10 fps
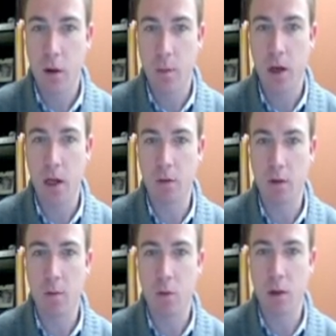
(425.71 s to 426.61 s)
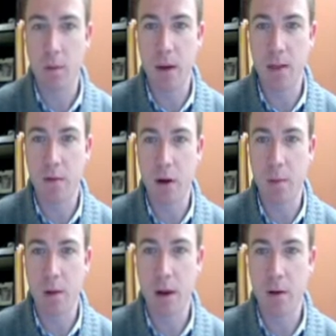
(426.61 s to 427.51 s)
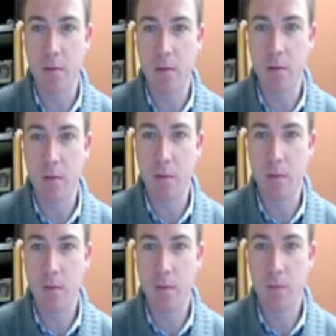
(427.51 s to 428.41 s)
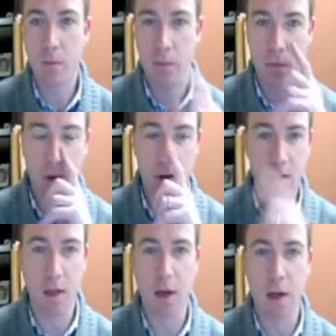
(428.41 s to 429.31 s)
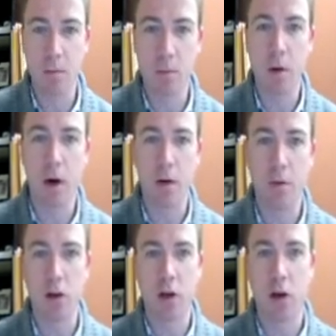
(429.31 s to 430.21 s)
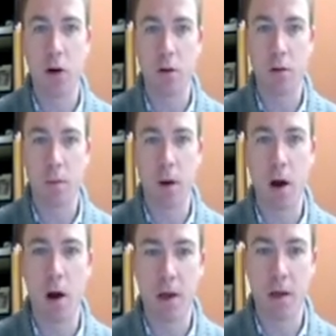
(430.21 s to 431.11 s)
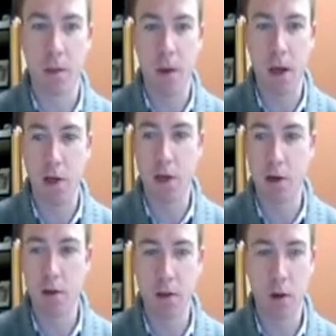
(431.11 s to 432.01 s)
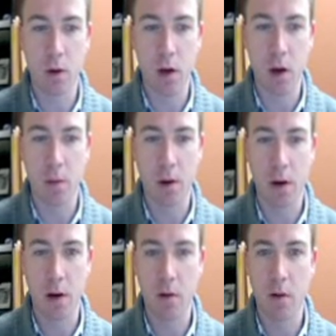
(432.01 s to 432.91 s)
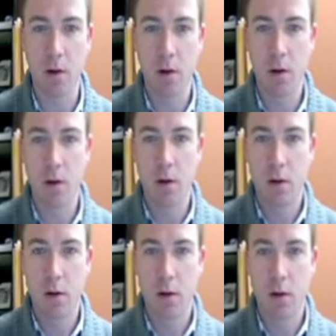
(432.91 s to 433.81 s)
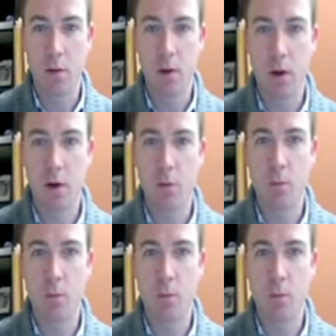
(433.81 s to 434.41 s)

Because we've got more space available now, you can see that I can pull in virtually all of the blog into the page here. It's just loading up right now. Here we go.